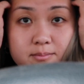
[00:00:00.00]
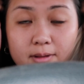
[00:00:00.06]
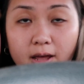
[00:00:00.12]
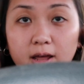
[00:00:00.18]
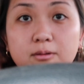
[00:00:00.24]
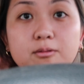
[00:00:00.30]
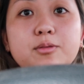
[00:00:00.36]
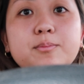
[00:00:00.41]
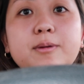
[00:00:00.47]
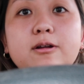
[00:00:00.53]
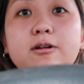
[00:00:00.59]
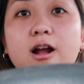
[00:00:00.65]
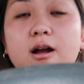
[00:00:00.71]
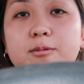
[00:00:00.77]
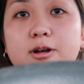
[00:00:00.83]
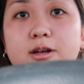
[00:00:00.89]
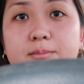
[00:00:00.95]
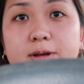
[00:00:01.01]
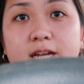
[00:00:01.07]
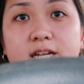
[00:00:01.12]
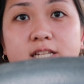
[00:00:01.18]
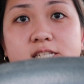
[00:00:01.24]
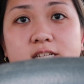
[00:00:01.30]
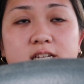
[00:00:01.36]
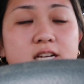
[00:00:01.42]
and met with my grandma and my
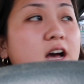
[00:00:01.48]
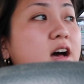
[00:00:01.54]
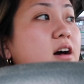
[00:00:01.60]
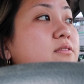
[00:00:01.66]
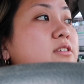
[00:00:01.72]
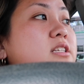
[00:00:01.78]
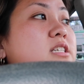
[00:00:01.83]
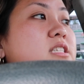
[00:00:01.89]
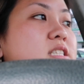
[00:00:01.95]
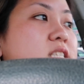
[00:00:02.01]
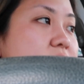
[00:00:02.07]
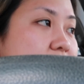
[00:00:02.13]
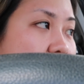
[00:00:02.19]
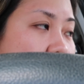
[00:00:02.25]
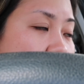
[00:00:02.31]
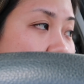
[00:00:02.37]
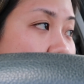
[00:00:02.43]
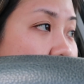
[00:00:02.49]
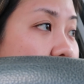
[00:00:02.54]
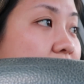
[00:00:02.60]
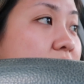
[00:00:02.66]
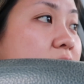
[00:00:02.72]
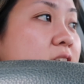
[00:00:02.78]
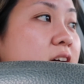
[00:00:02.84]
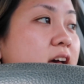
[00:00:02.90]
auntie Evelyn today
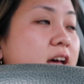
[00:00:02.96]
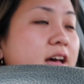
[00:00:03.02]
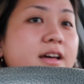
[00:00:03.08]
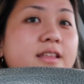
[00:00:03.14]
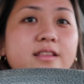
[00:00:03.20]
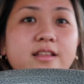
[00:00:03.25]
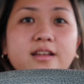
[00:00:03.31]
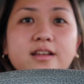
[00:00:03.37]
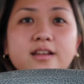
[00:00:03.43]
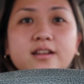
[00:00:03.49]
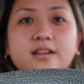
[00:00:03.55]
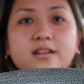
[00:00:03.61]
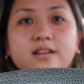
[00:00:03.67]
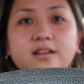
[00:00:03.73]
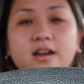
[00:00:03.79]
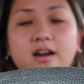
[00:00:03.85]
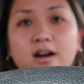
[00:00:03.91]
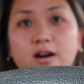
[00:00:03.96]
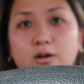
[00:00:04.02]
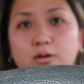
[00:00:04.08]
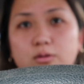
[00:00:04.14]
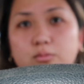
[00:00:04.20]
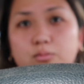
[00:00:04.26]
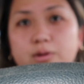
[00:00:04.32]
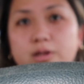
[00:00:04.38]
and then
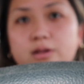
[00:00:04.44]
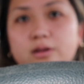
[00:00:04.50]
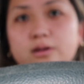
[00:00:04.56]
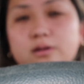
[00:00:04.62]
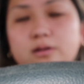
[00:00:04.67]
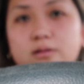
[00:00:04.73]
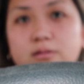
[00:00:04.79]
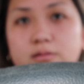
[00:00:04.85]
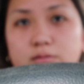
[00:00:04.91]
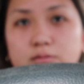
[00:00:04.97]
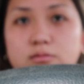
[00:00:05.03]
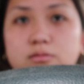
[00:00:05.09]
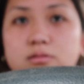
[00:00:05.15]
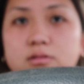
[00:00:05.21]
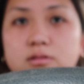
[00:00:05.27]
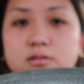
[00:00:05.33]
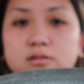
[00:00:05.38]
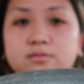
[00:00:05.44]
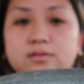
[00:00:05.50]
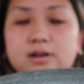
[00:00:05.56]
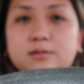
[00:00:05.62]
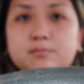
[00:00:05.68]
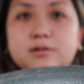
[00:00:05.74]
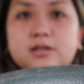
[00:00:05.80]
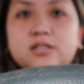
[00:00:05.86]
now we Oof,
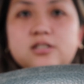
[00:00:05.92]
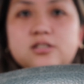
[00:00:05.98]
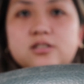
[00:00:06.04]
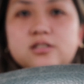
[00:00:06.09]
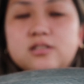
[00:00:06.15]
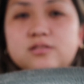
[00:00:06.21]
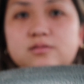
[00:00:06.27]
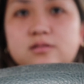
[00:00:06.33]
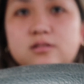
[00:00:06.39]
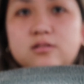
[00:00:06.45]
vibrations for